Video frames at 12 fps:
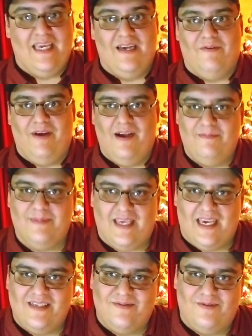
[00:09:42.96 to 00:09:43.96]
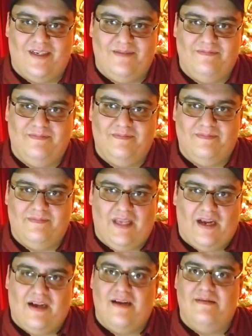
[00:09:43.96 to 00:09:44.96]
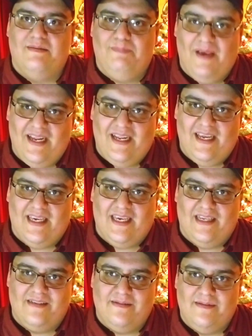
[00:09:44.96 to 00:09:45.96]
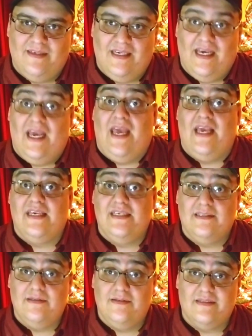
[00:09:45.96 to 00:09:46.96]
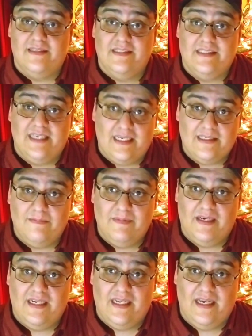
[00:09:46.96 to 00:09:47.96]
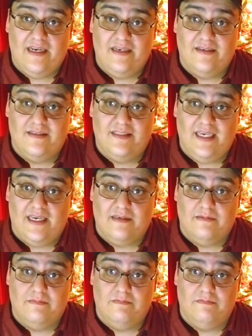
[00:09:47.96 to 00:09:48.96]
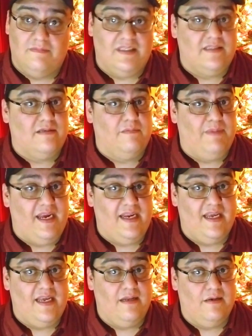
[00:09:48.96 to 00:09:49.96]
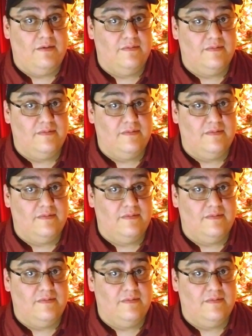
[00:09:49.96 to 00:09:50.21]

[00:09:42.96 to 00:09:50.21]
Well, guess what? Here comes payday again. And guess who's going to take their money out of your check? Mr. Payday Loan.